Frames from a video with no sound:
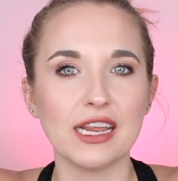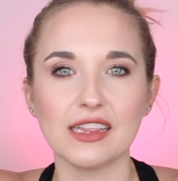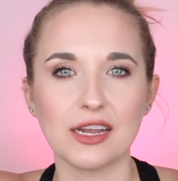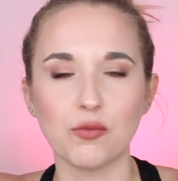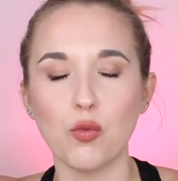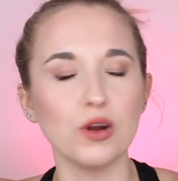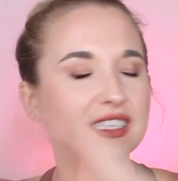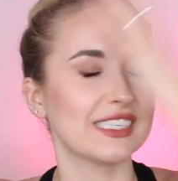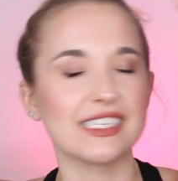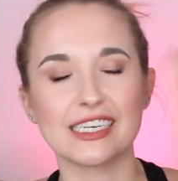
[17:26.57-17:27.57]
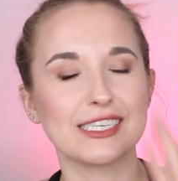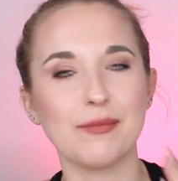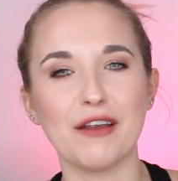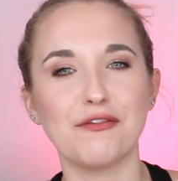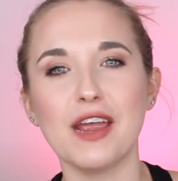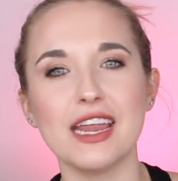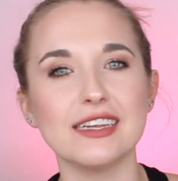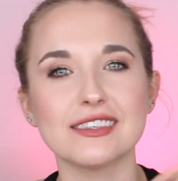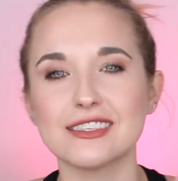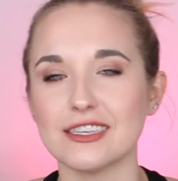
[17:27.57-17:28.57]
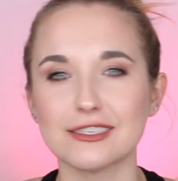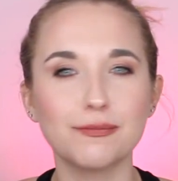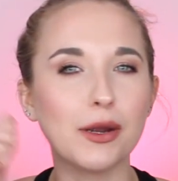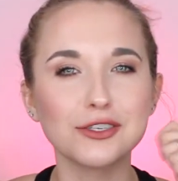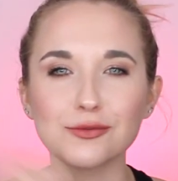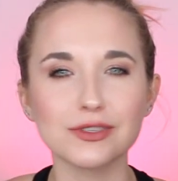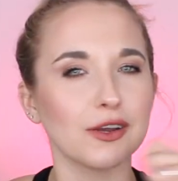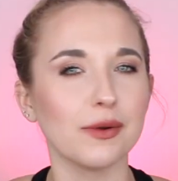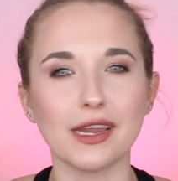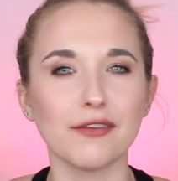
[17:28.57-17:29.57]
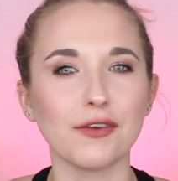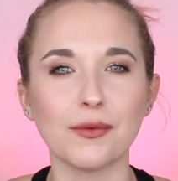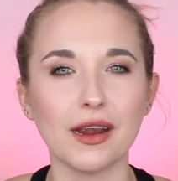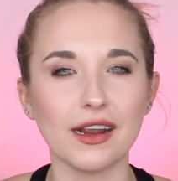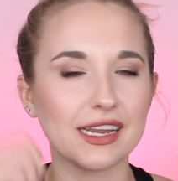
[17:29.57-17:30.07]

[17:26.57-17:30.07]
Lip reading: It like wouldn't stick to my face. The sponge was going everywhere.